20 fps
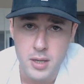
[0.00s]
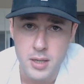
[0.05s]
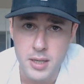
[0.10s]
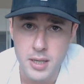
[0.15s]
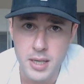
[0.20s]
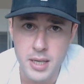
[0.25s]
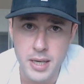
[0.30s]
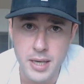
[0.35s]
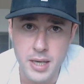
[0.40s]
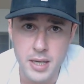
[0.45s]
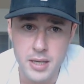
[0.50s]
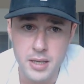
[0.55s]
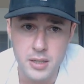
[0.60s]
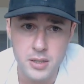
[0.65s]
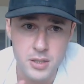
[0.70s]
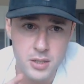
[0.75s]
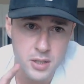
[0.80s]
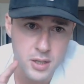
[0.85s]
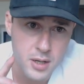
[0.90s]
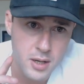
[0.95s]

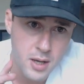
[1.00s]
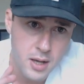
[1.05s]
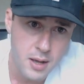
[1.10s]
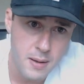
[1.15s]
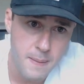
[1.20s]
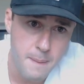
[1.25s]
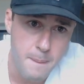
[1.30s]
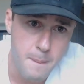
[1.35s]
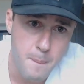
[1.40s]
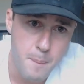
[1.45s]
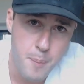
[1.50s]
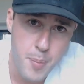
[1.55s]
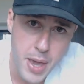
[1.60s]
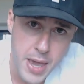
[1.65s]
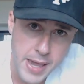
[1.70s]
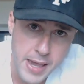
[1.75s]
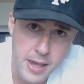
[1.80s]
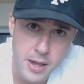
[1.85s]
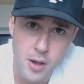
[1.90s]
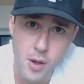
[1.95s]
he's
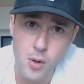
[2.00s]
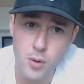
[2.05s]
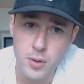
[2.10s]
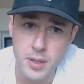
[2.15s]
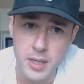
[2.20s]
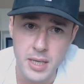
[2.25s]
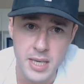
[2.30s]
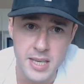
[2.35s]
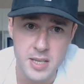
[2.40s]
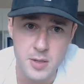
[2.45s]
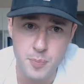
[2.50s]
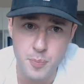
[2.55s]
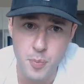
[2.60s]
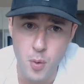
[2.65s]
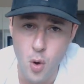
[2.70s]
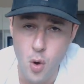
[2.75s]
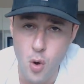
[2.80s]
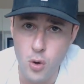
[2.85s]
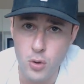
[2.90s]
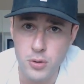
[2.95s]
pale, he's
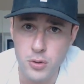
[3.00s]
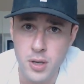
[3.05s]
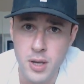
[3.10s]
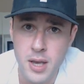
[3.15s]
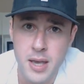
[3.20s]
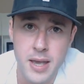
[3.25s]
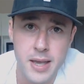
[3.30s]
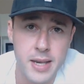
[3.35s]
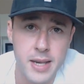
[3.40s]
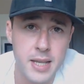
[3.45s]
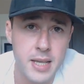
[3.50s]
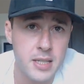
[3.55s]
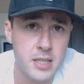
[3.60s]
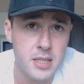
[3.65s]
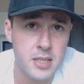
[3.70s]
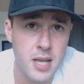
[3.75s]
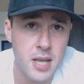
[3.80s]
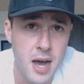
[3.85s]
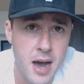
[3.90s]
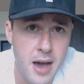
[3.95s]
bald, and
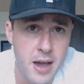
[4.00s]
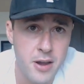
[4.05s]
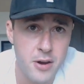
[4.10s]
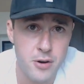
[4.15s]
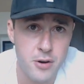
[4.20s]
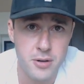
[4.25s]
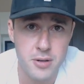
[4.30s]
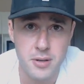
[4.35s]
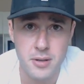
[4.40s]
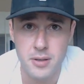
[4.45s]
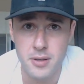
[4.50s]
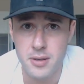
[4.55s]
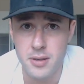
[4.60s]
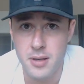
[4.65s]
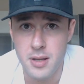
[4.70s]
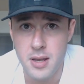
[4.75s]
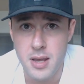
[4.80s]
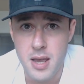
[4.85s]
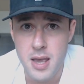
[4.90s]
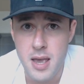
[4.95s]
he's tired.
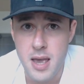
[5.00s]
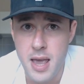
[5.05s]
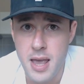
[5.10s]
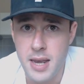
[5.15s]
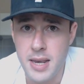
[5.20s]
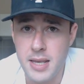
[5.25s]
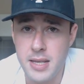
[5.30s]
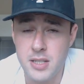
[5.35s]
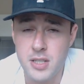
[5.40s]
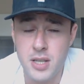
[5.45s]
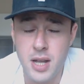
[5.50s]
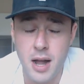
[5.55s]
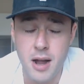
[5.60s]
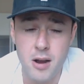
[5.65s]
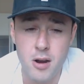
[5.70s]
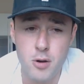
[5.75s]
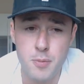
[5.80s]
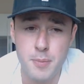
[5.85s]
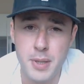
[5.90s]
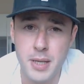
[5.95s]
And he's
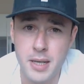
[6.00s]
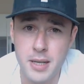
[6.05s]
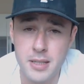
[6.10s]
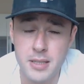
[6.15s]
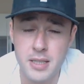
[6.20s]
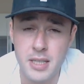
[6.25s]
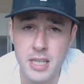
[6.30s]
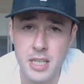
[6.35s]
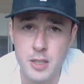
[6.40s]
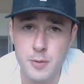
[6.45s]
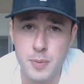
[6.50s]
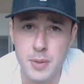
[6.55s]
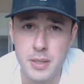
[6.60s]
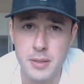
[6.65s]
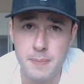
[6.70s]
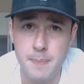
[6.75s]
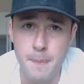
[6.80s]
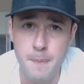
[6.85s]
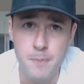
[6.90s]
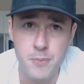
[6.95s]
tired because he's
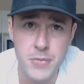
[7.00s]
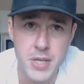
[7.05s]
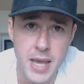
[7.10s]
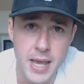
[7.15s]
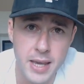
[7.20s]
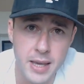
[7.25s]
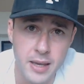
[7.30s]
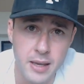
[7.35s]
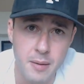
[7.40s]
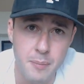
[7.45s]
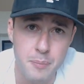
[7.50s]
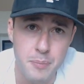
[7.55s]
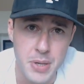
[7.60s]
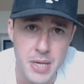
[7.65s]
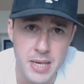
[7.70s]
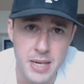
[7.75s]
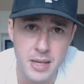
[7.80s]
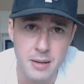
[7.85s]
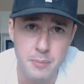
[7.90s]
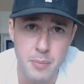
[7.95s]
been taking a
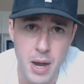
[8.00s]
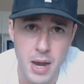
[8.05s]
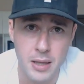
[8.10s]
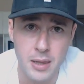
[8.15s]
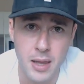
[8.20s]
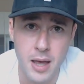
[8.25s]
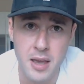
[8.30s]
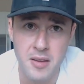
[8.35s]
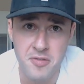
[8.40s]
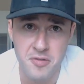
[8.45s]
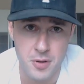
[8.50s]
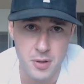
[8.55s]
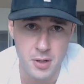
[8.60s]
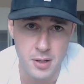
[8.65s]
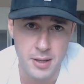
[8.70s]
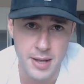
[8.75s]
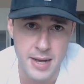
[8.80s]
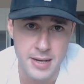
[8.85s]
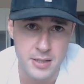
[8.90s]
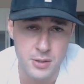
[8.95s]
beating by life for the
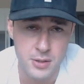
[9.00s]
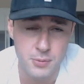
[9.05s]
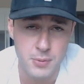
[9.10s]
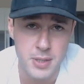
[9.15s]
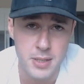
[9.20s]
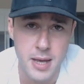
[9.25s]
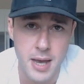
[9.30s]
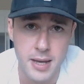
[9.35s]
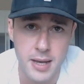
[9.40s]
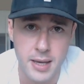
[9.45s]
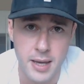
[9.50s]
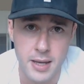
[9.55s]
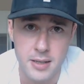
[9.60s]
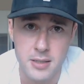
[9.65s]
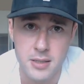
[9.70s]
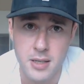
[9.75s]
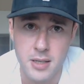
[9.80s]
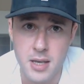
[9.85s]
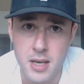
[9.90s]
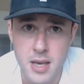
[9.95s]
last 3
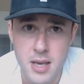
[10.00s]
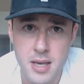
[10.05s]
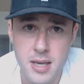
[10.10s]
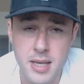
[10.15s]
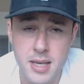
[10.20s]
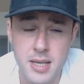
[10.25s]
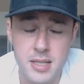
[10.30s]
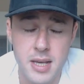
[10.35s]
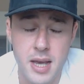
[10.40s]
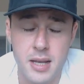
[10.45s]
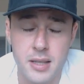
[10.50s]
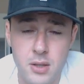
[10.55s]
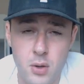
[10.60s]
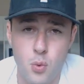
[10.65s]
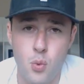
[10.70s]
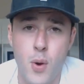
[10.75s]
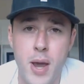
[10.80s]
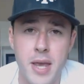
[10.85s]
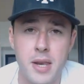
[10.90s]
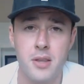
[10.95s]
decades. He's had
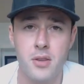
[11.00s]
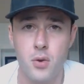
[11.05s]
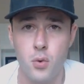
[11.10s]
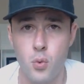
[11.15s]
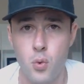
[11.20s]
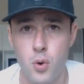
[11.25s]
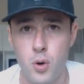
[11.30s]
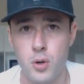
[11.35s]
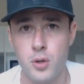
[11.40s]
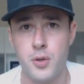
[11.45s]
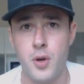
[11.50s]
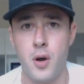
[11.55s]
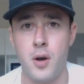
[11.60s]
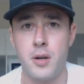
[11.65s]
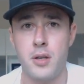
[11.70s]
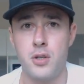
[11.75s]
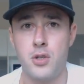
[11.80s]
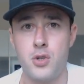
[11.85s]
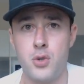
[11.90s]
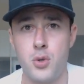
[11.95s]
the weight of the world
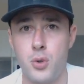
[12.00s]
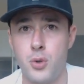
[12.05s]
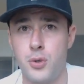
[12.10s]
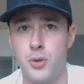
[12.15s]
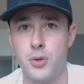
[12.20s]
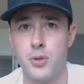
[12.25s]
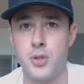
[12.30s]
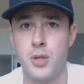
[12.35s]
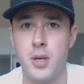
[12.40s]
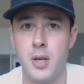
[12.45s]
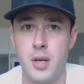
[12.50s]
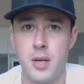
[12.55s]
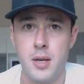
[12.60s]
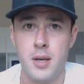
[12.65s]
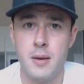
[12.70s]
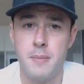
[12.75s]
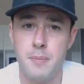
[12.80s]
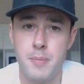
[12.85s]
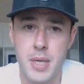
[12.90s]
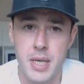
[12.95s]
on his shoulders
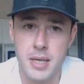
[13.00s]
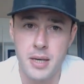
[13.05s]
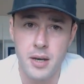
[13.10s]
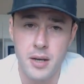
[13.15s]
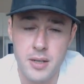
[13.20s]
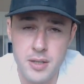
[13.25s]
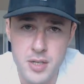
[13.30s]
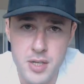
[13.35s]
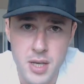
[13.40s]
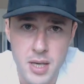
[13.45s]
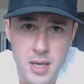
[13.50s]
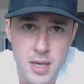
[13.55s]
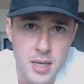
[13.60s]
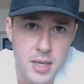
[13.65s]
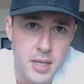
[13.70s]
because